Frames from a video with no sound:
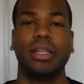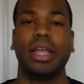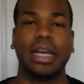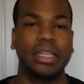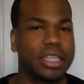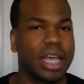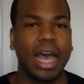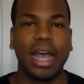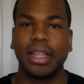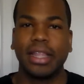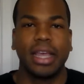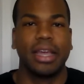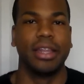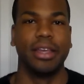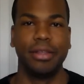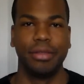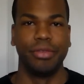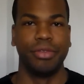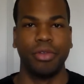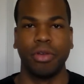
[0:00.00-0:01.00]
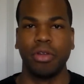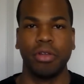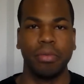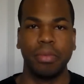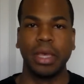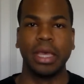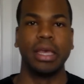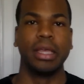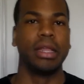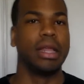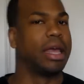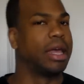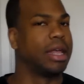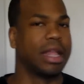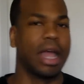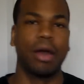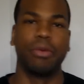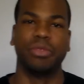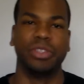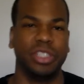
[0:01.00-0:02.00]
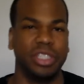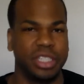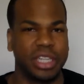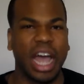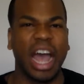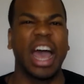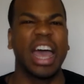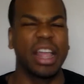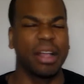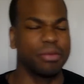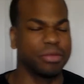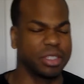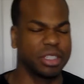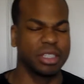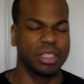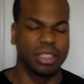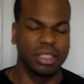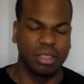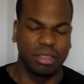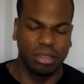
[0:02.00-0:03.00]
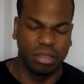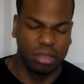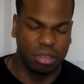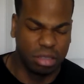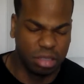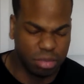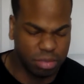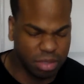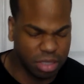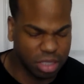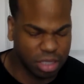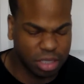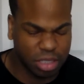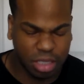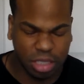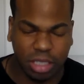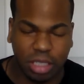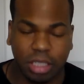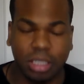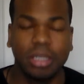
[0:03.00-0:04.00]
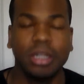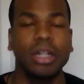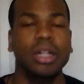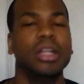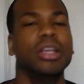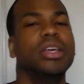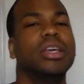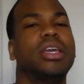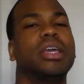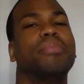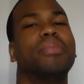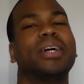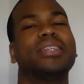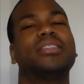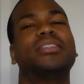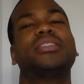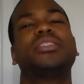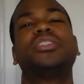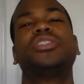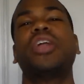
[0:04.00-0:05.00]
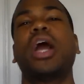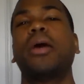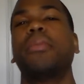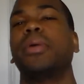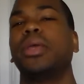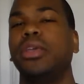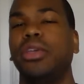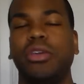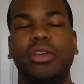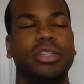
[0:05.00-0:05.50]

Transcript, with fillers: That's how I did it. You know what I mean? And I was dying. I was just like, oh, God. Get my stomach.